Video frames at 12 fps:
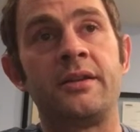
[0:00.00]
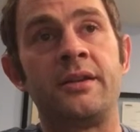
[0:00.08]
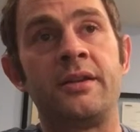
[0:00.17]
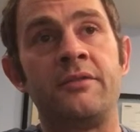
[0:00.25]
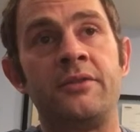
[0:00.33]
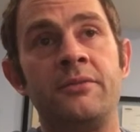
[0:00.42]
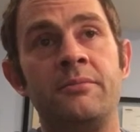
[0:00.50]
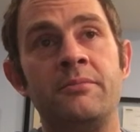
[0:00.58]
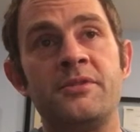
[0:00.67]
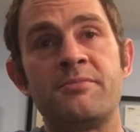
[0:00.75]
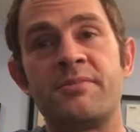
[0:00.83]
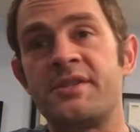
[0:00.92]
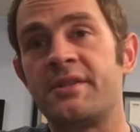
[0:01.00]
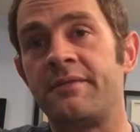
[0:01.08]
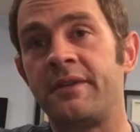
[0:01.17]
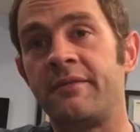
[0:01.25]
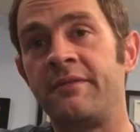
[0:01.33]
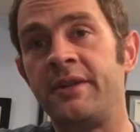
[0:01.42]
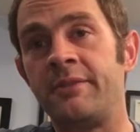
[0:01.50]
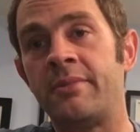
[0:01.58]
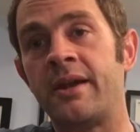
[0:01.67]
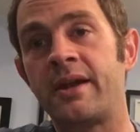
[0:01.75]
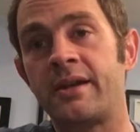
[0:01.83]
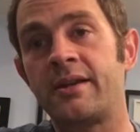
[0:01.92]
give you specific
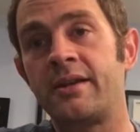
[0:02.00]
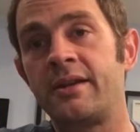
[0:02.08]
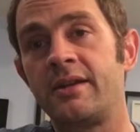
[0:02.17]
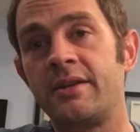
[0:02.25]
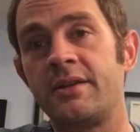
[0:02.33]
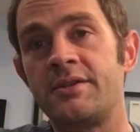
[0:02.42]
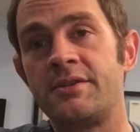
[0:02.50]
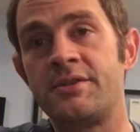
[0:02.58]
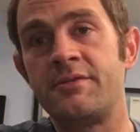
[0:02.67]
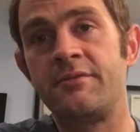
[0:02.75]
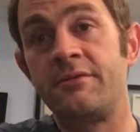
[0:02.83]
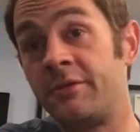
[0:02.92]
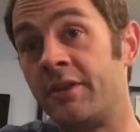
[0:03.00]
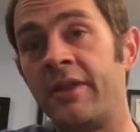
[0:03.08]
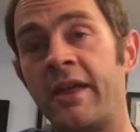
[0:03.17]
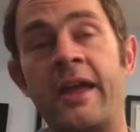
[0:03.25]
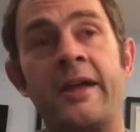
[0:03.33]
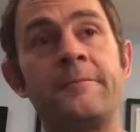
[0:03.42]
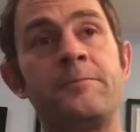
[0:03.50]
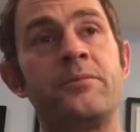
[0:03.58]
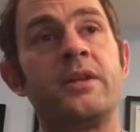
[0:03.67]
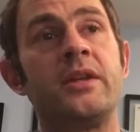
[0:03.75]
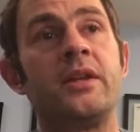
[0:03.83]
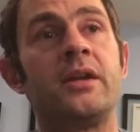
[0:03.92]
feedback to that.
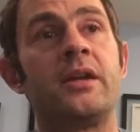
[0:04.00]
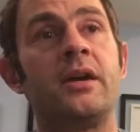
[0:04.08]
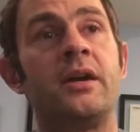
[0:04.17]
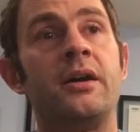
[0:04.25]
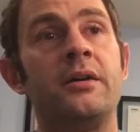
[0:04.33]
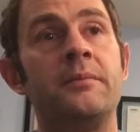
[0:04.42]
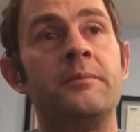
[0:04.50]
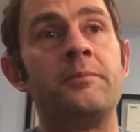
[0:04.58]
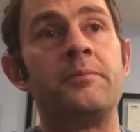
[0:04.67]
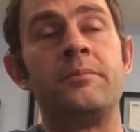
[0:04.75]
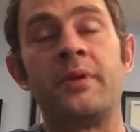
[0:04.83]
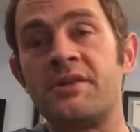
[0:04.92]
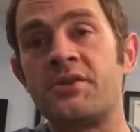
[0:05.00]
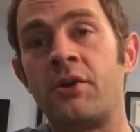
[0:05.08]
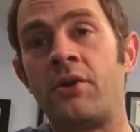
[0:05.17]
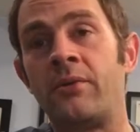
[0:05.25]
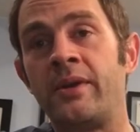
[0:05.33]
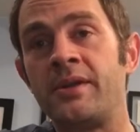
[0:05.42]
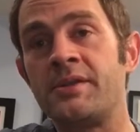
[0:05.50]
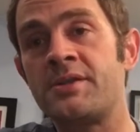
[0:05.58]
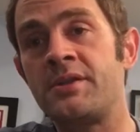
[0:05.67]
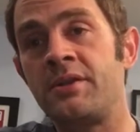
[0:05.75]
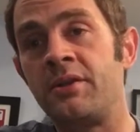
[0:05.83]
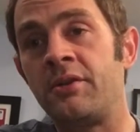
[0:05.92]
But as
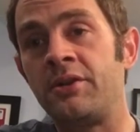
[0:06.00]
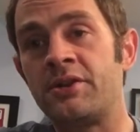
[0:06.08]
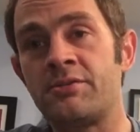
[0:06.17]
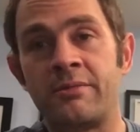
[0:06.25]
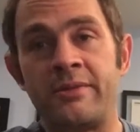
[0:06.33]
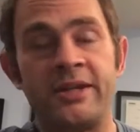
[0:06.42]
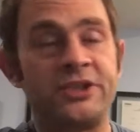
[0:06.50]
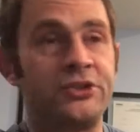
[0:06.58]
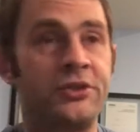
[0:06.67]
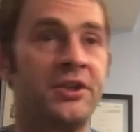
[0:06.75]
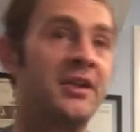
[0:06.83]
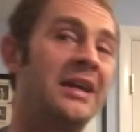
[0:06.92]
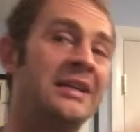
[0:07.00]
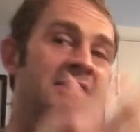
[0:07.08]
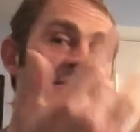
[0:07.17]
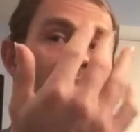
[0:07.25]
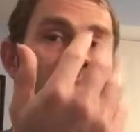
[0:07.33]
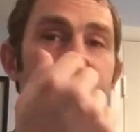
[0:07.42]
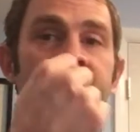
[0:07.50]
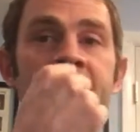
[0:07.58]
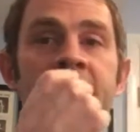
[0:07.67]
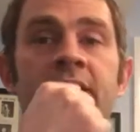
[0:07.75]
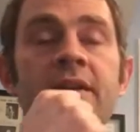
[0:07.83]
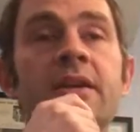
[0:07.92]
always, you just want to make sure you're not
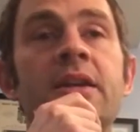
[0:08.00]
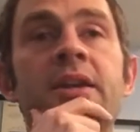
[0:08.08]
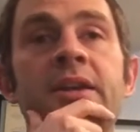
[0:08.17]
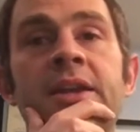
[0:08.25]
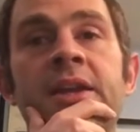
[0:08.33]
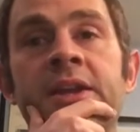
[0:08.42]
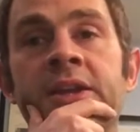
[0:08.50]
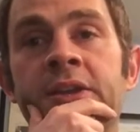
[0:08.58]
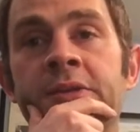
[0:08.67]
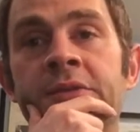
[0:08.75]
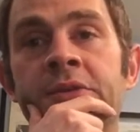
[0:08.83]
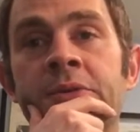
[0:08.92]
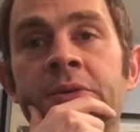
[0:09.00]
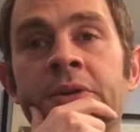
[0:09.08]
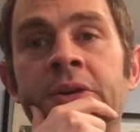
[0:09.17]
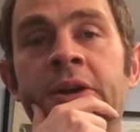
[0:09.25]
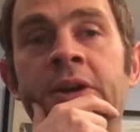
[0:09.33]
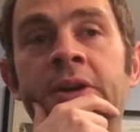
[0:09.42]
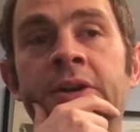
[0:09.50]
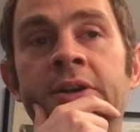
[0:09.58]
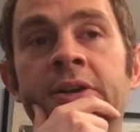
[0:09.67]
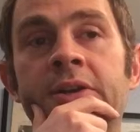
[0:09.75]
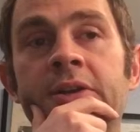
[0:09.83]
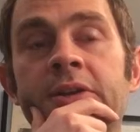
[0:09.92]
doubling any of
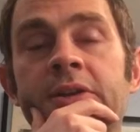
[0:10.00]
your